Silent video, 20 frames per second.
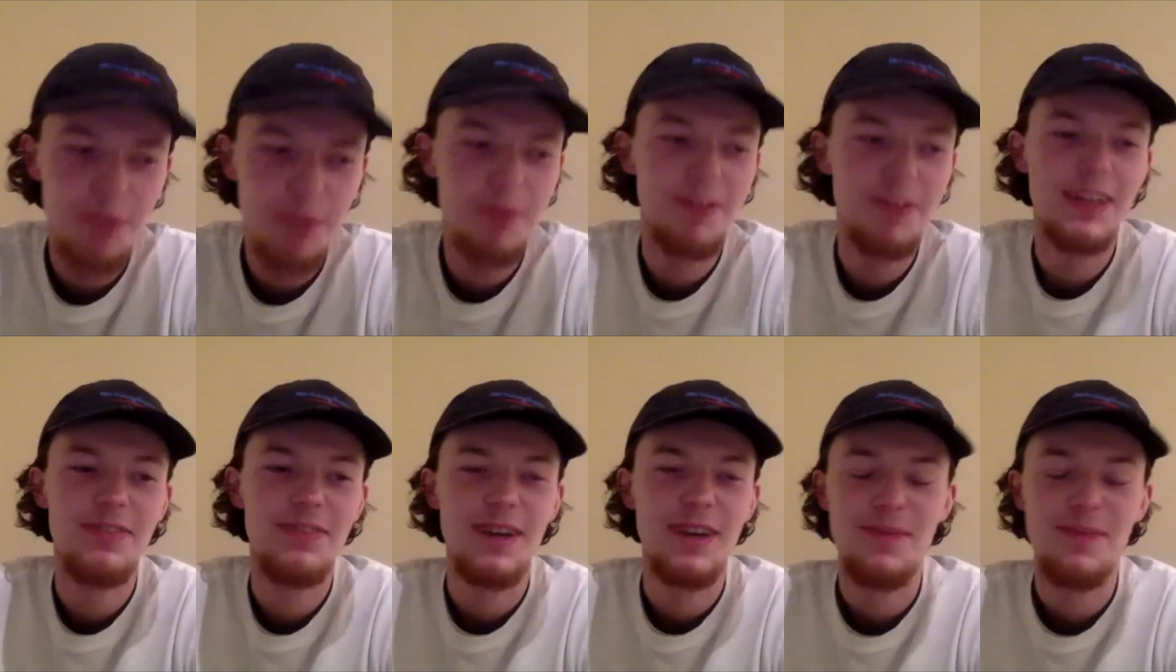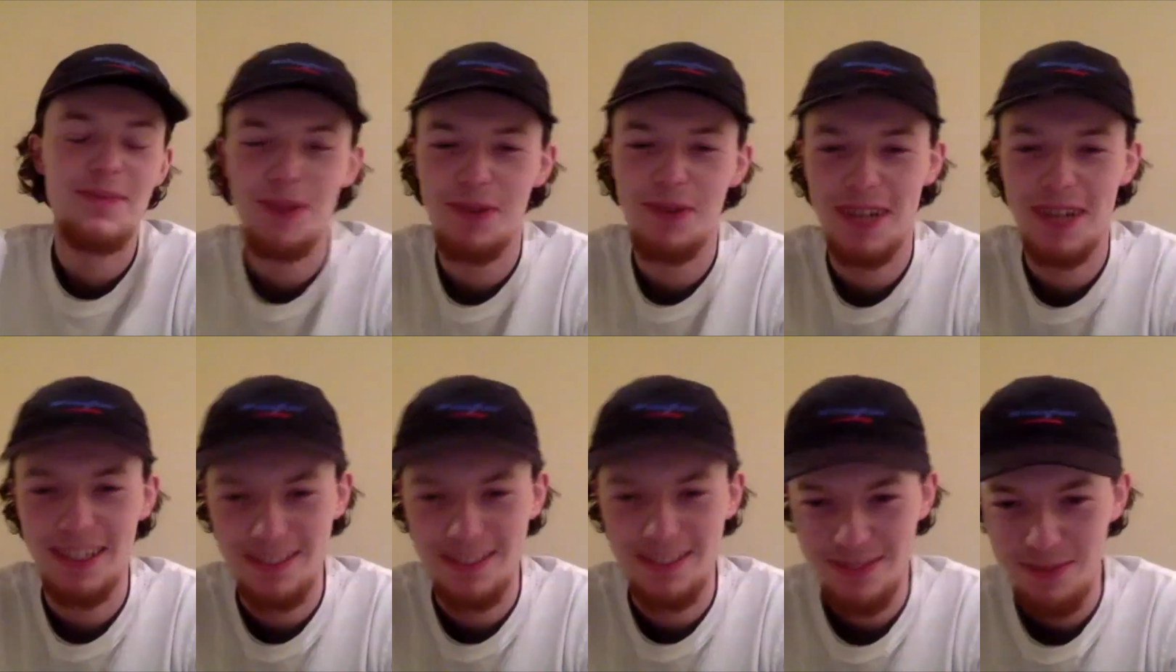a villa fan by the
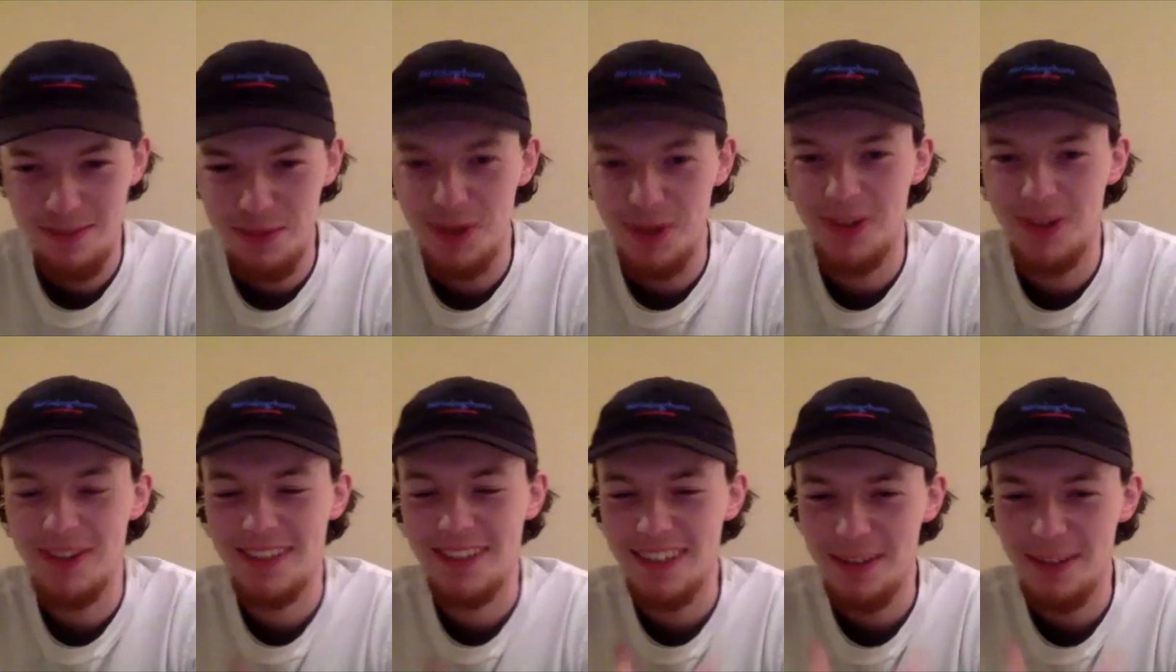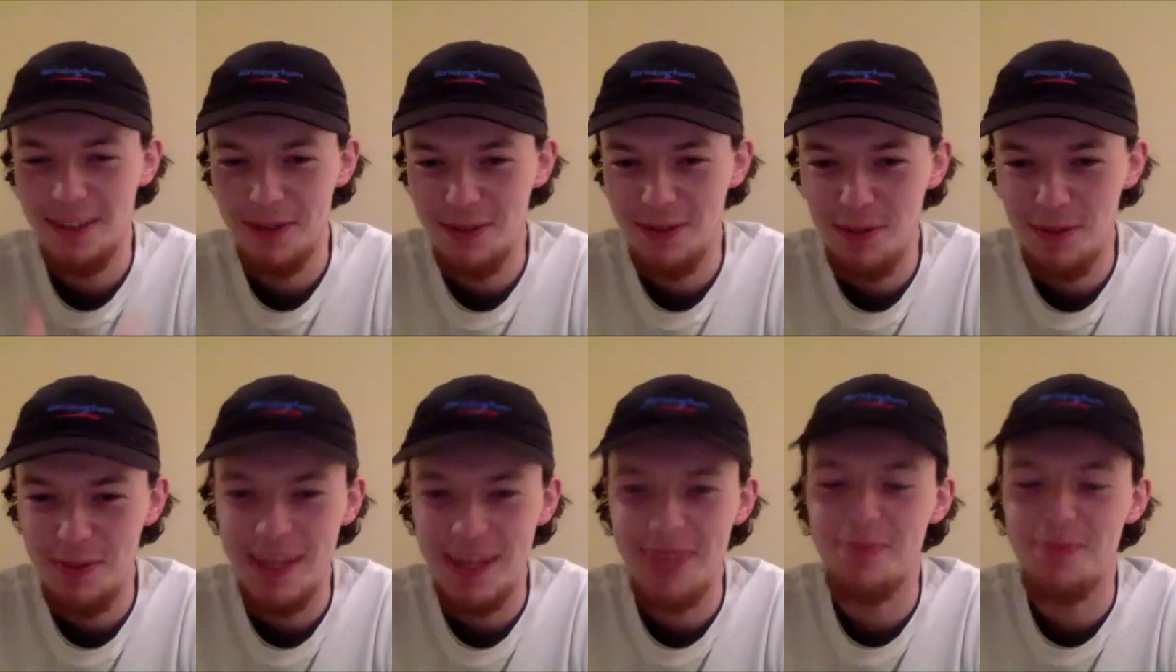way I do Not
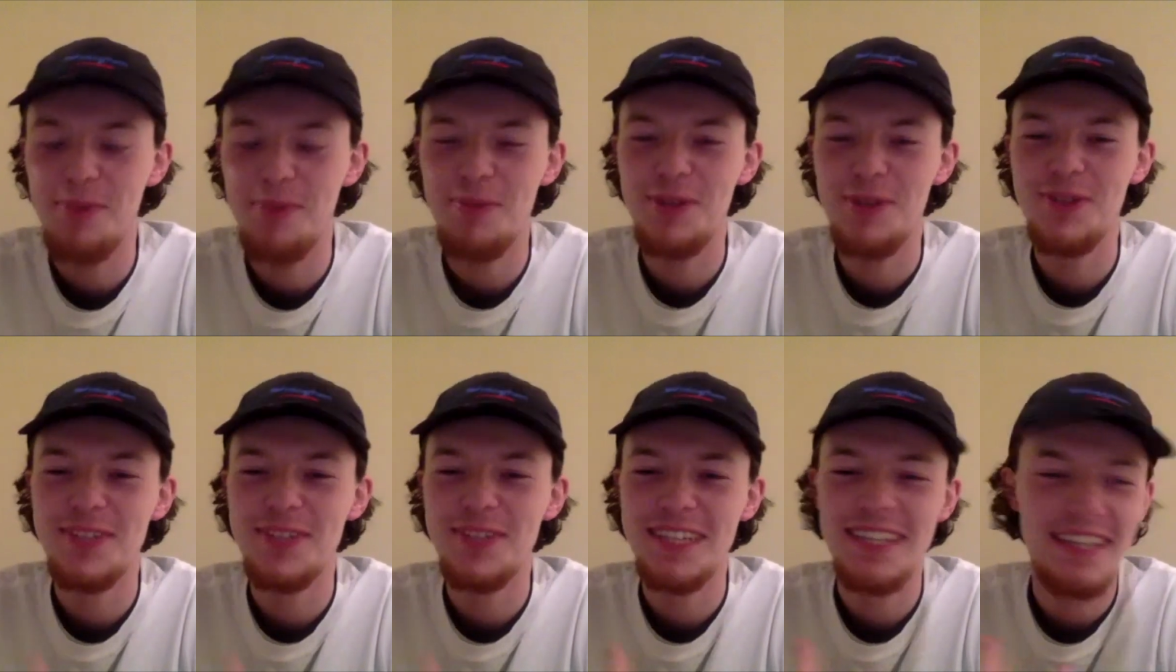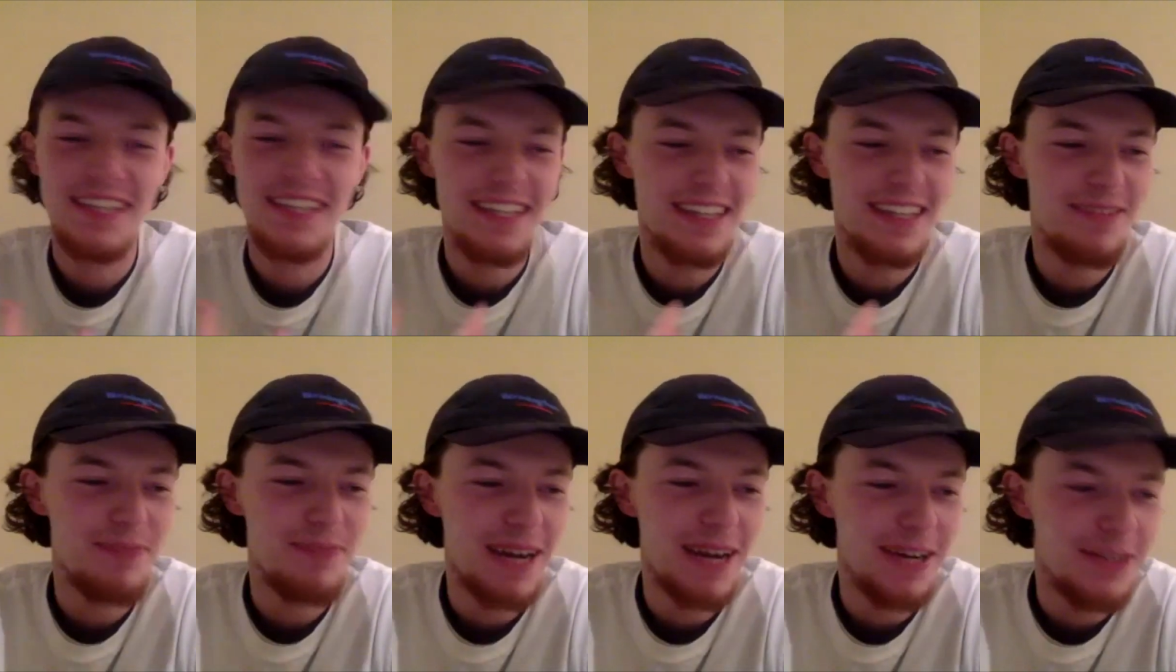to be in, but Blues in the in the
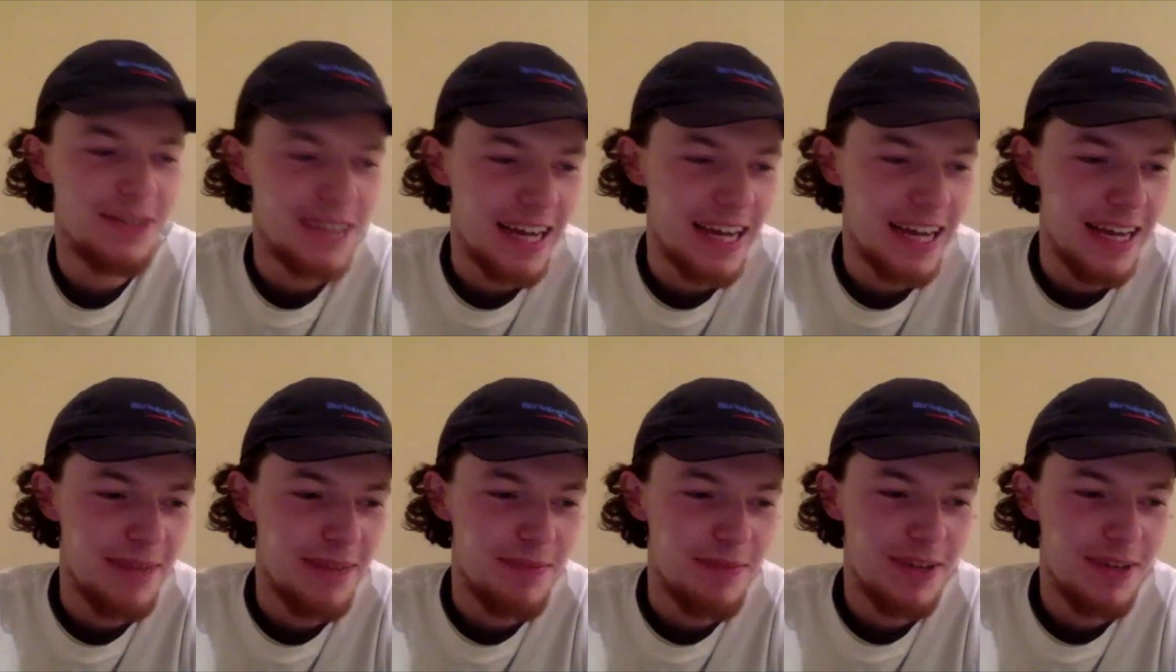male game.